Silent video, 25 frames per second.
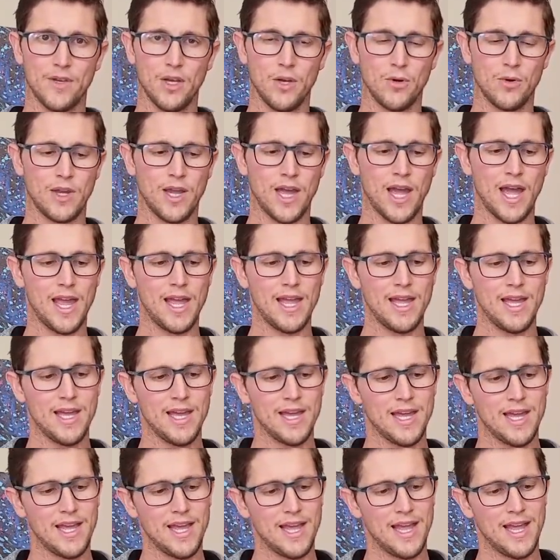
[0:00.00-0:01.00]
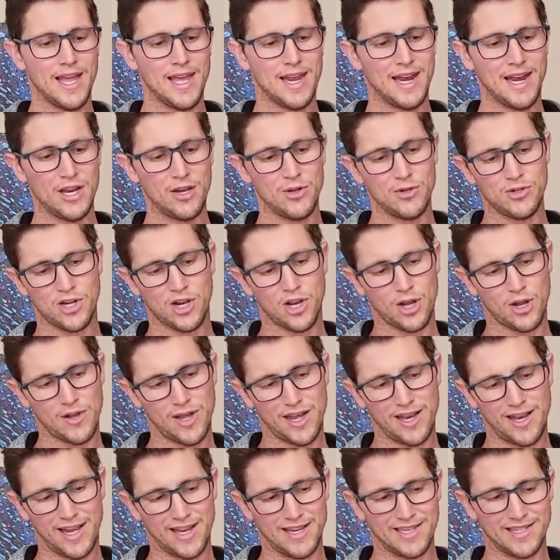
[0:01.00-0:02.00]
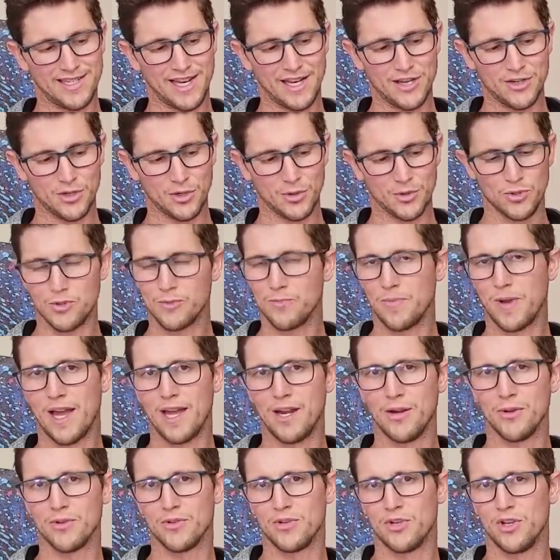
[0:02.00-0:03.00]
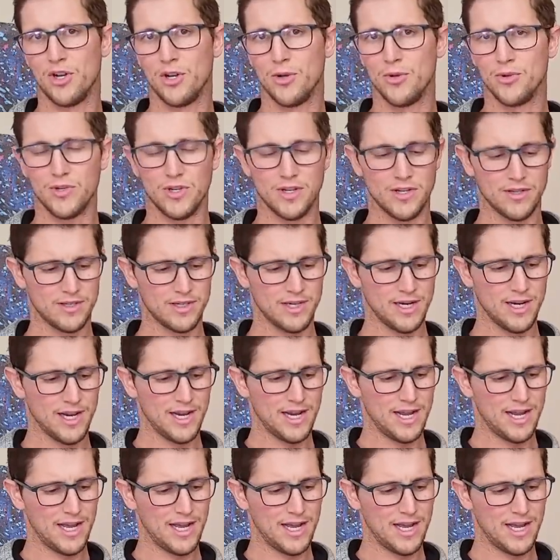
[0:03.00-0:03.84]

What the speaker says: Okay, and they usually call that like central spinal stenosis,